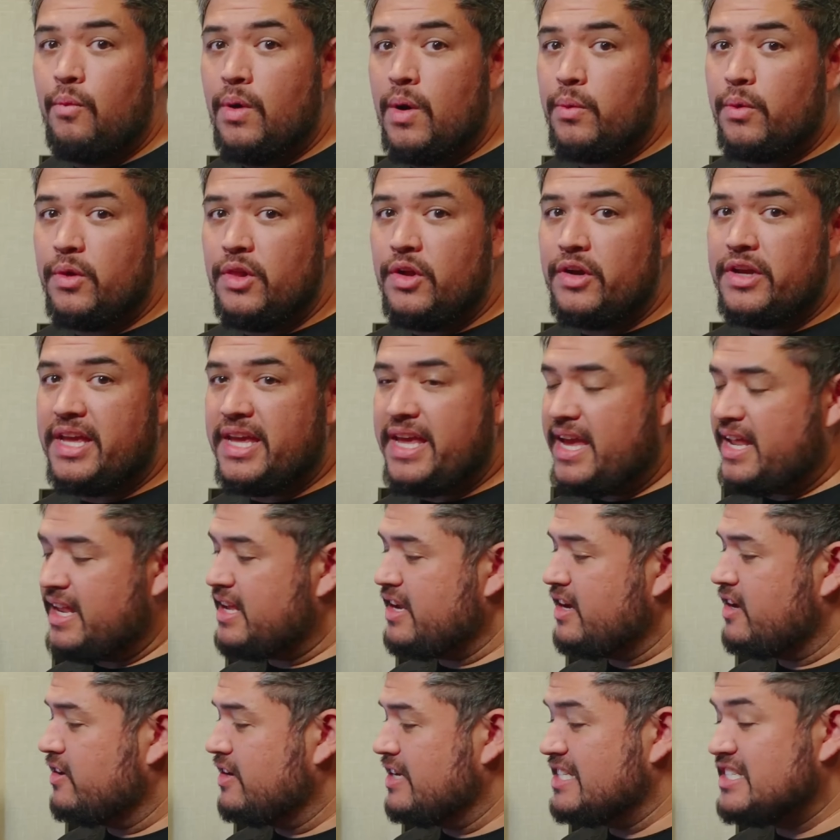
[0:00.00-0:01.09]
What we're looking at
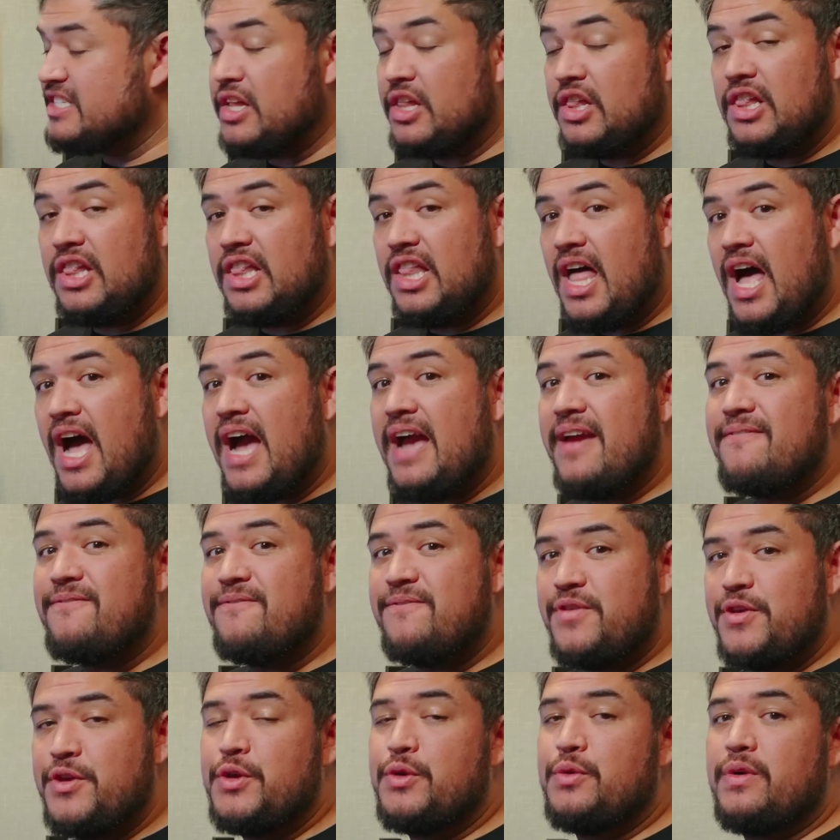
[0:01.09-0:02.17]
here is a live
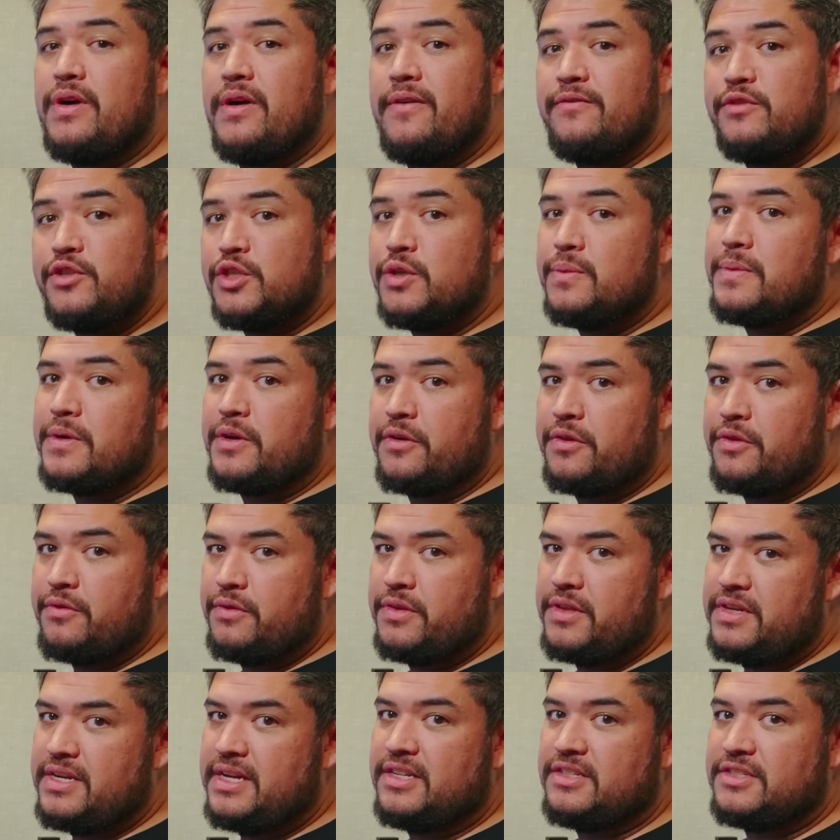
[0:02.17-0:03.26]
view of Jupiter
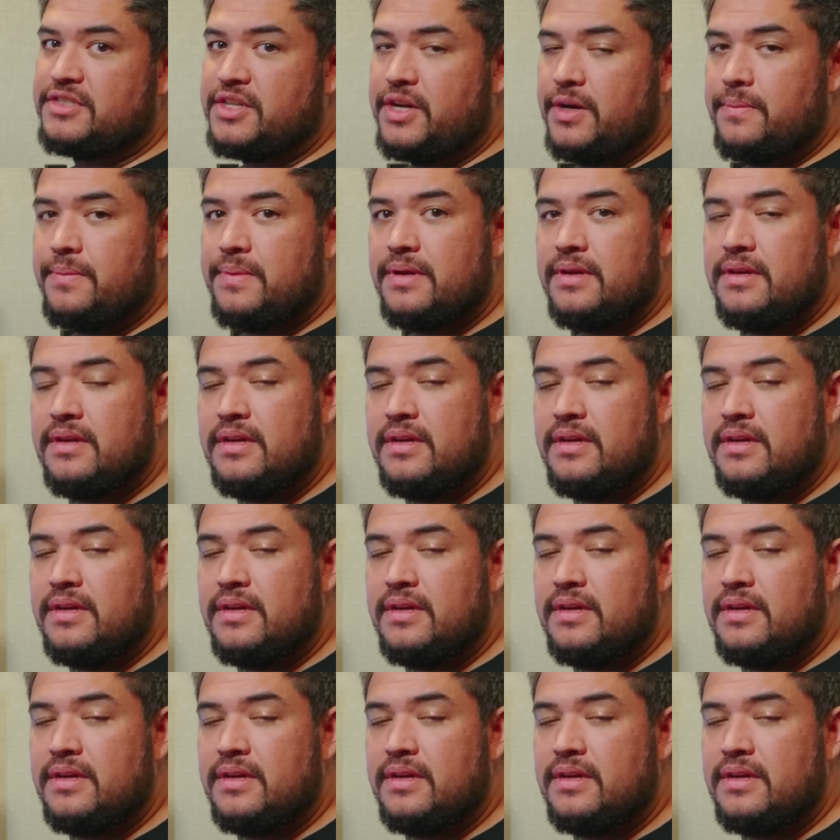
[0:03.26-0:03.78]
through the telescope.